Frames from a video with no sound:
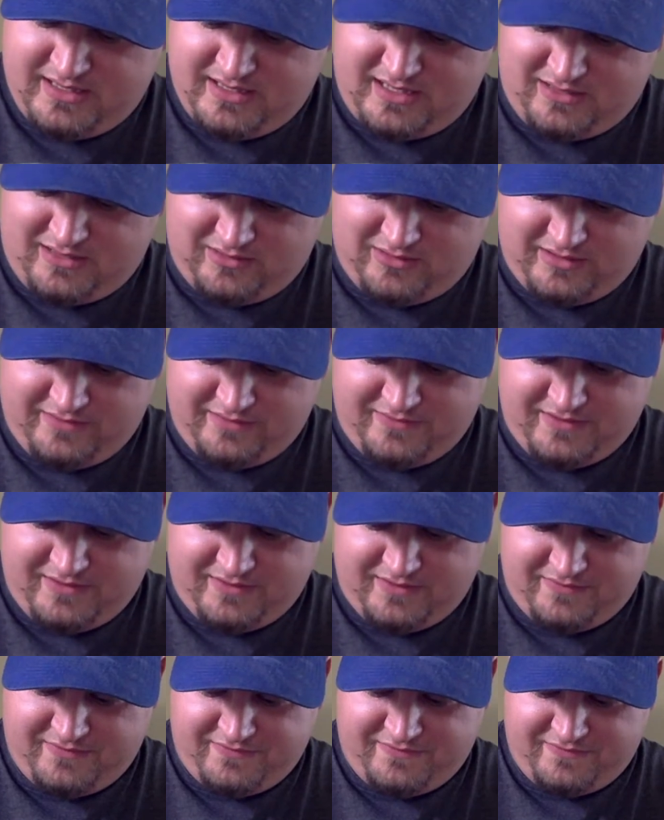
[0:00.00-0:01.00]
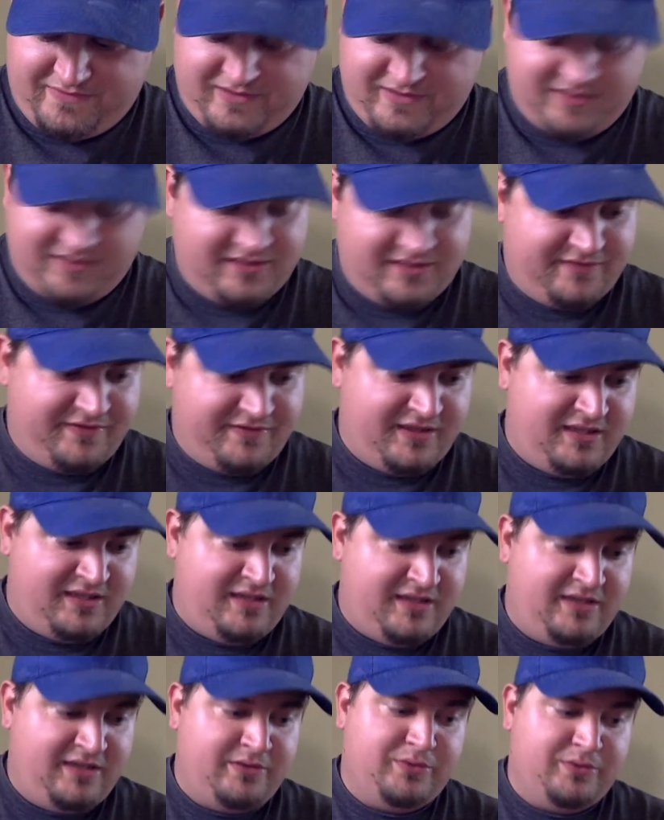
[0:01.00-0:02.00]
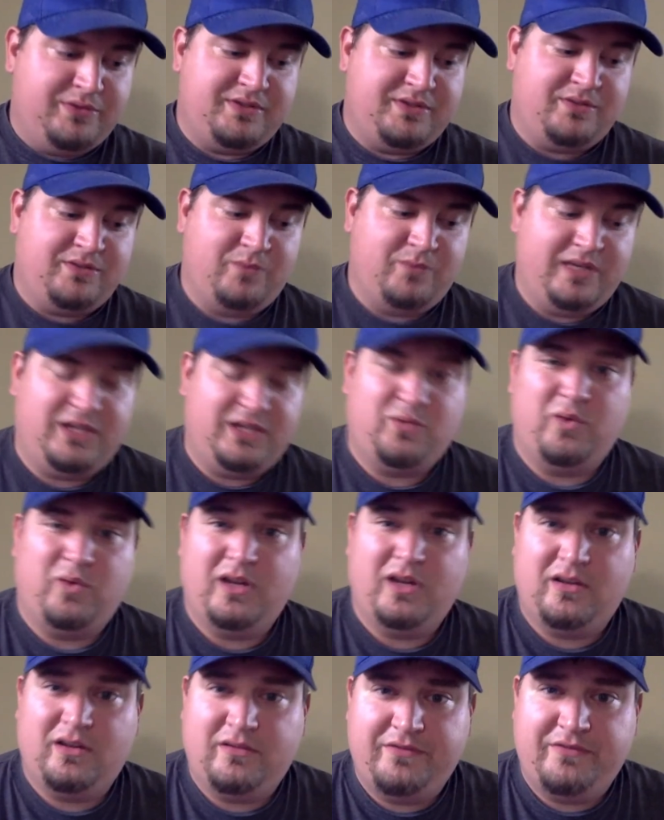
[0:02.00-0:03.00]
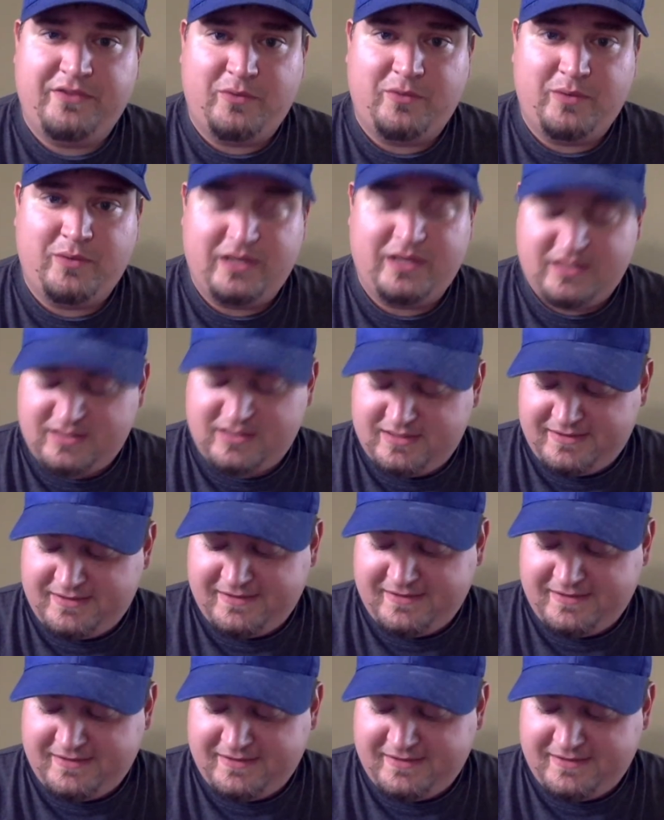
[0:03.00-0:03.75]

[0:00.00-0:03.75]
I'll give the Philadelphia Eagles in week 12 the win.